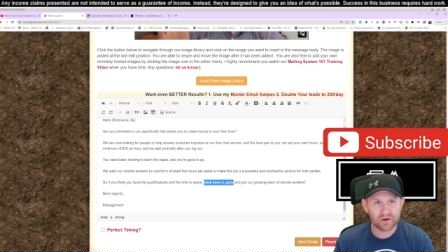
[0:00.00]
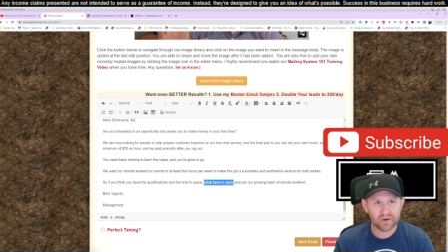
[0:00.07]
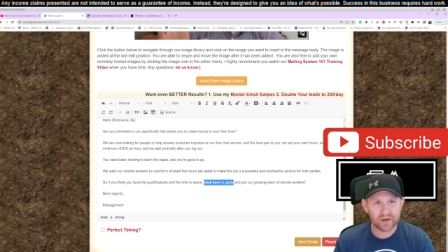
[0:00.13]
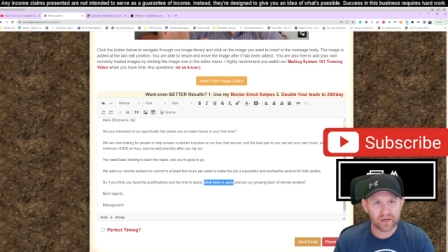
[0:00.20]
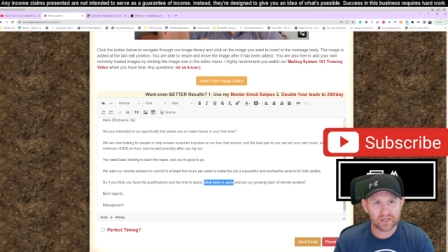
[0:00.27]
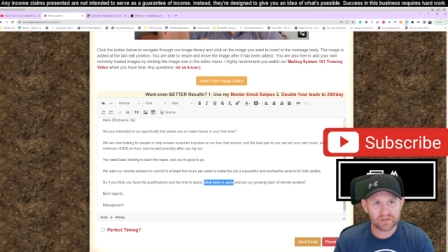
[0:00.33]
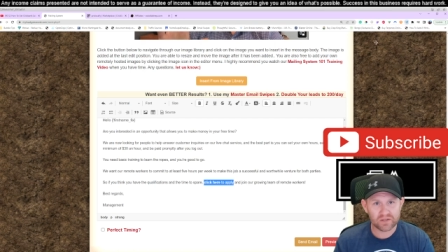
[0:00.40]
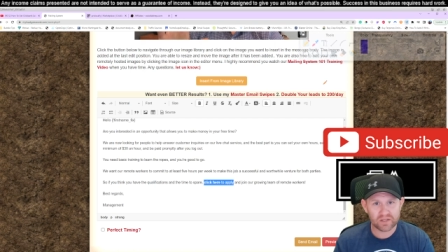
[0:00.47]

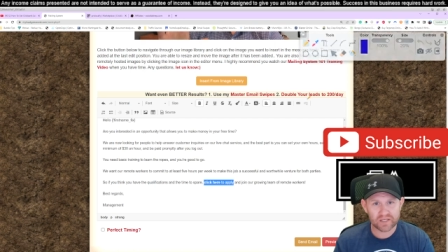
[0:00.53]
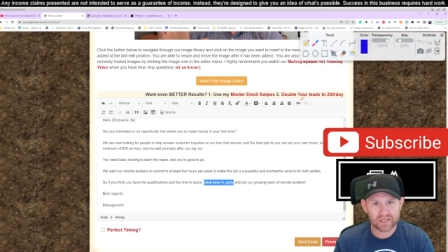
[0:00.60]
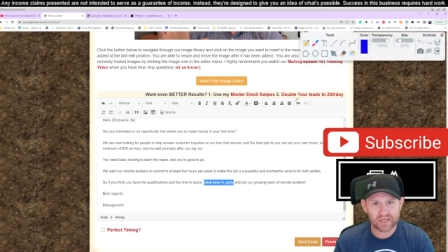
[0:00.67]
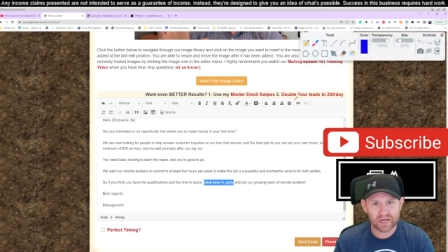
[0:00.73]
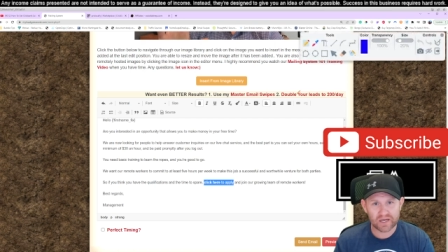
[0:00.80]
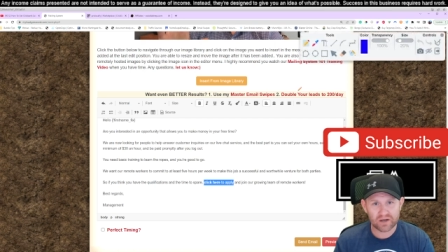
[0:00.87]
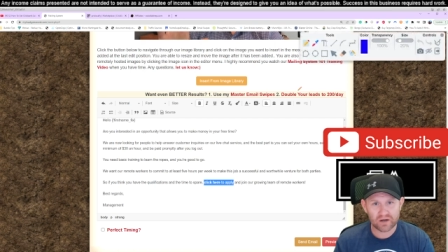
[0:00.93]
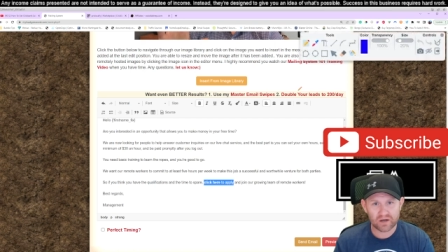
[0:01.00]
Okay, so the link
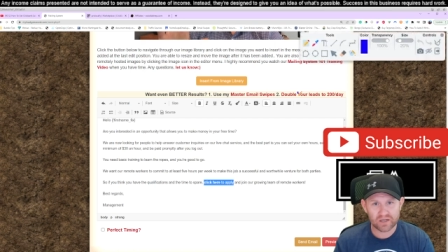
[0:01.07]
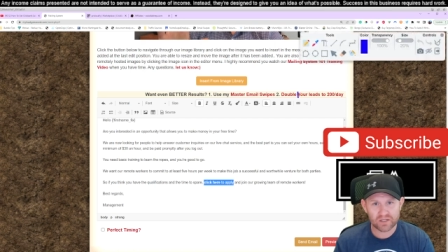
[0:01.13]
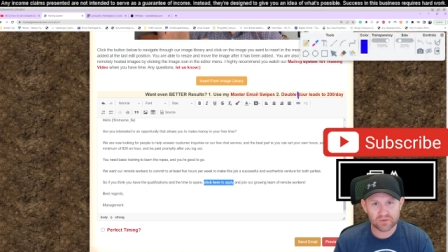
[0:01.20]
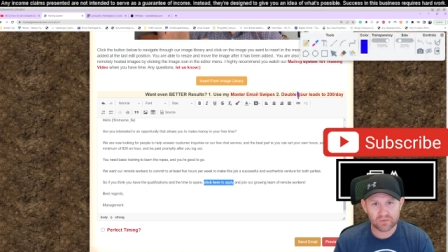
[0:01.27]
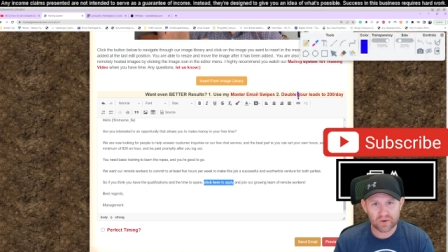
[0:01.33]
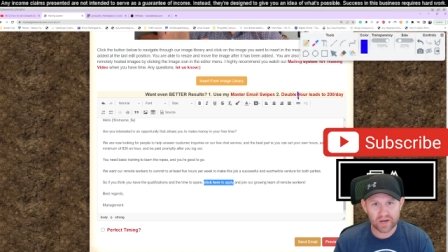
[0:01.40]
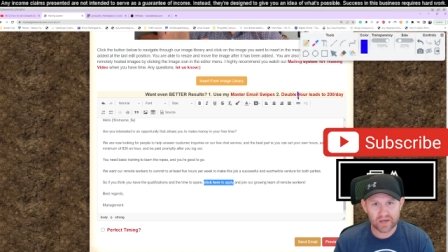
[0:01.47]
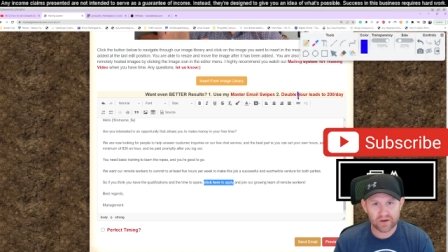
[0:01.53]
icon is
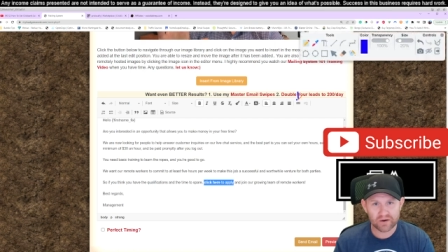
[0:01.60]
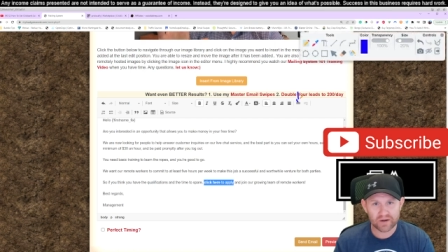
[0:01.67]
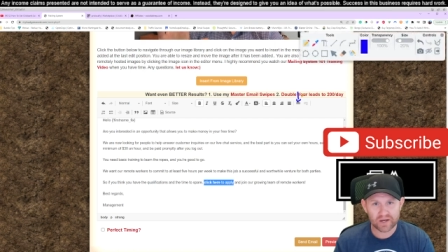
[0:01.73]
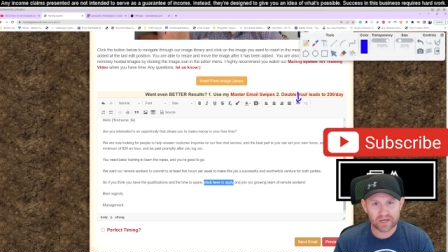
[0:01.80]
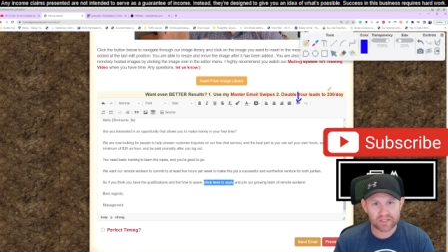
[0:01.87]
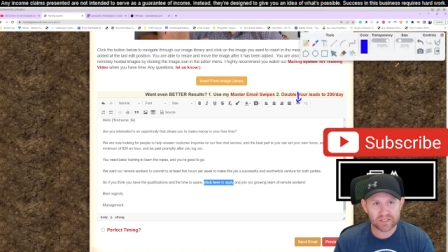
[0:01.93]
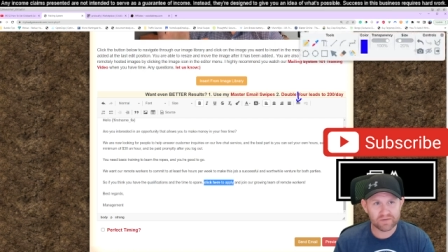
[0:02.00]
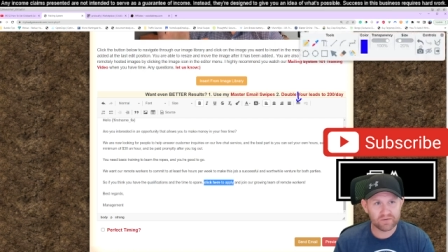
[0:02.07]
right here,
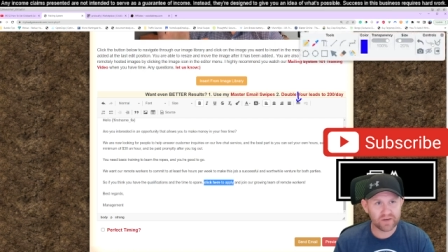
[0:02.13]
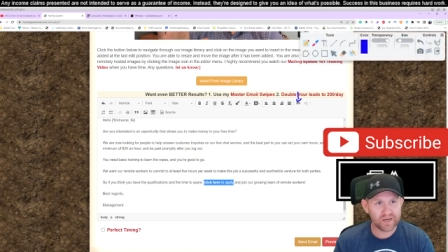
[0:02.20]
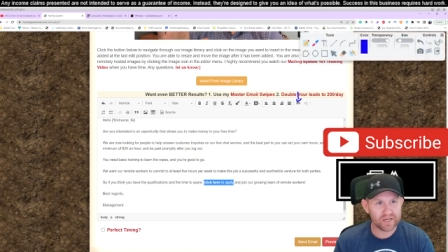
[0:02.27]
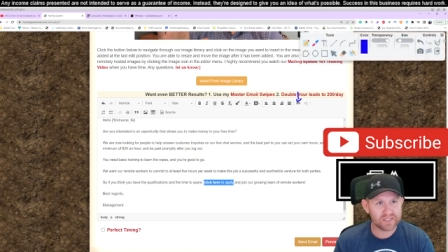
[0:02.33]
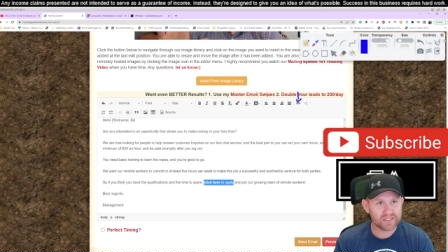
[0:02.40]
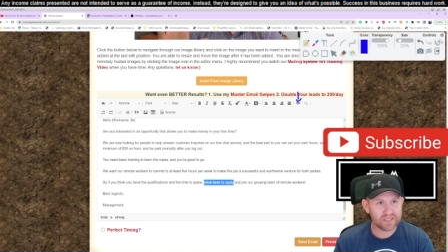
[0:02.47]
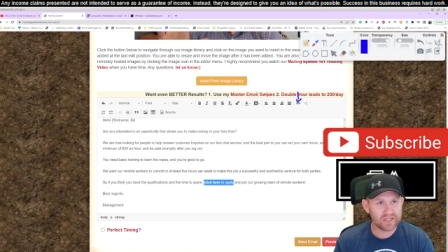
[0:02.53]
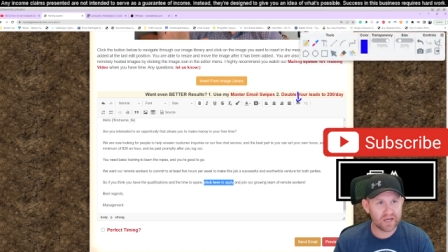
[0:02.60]
guys. If you
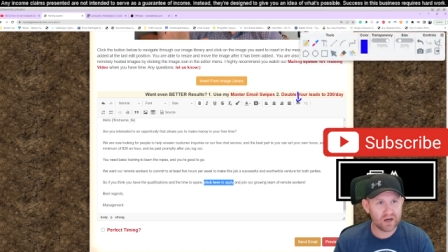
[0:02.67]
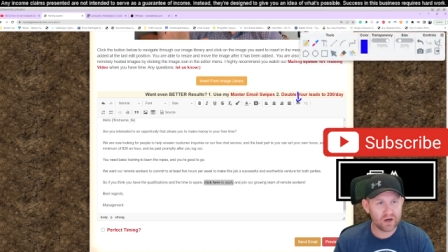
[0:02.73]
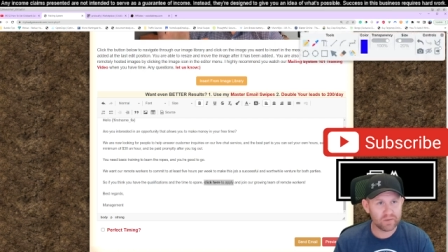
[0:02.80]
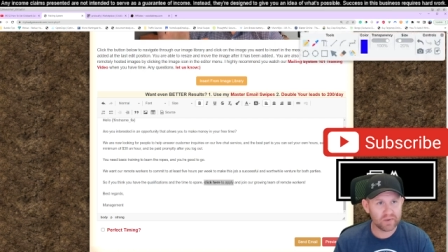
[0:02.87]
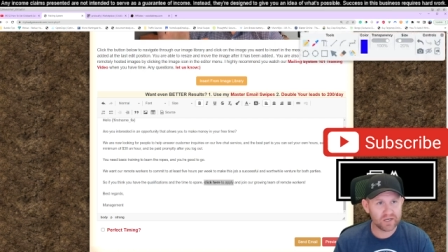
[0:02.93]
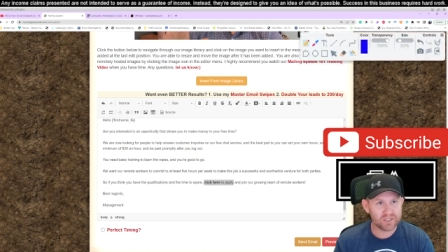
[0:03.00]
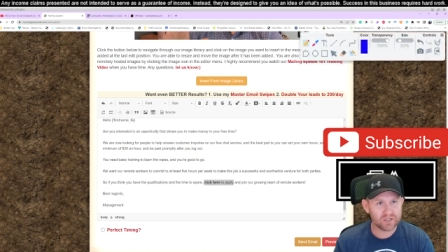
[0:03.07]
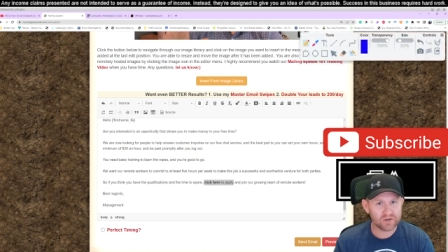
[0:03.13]
can't see that on
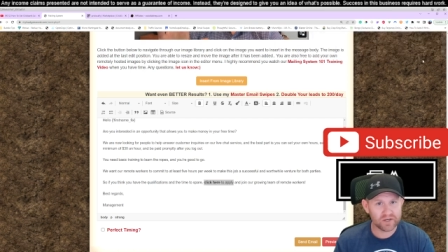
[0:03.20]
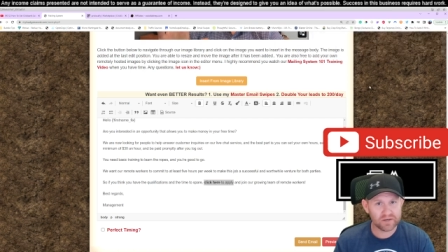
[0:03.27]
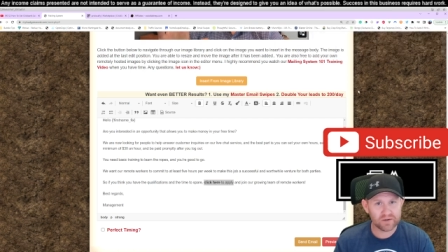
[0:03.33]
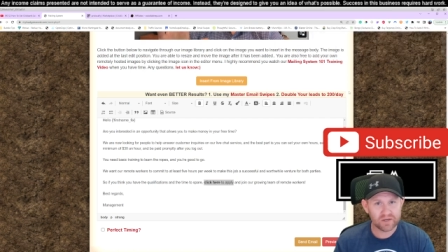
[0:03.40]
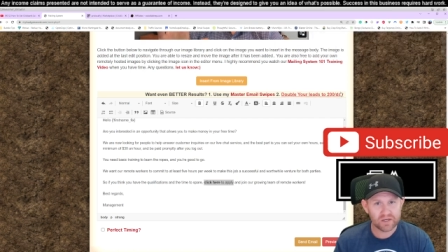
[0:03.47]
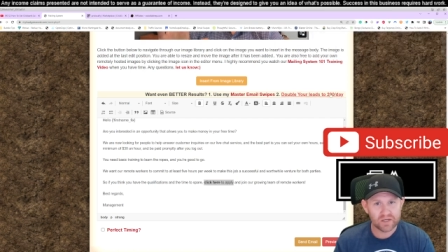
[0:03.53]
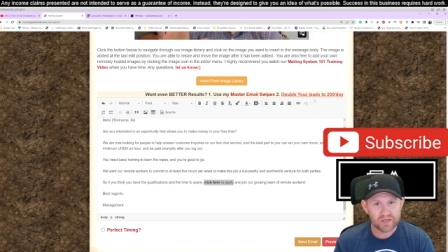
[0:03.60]
my screen,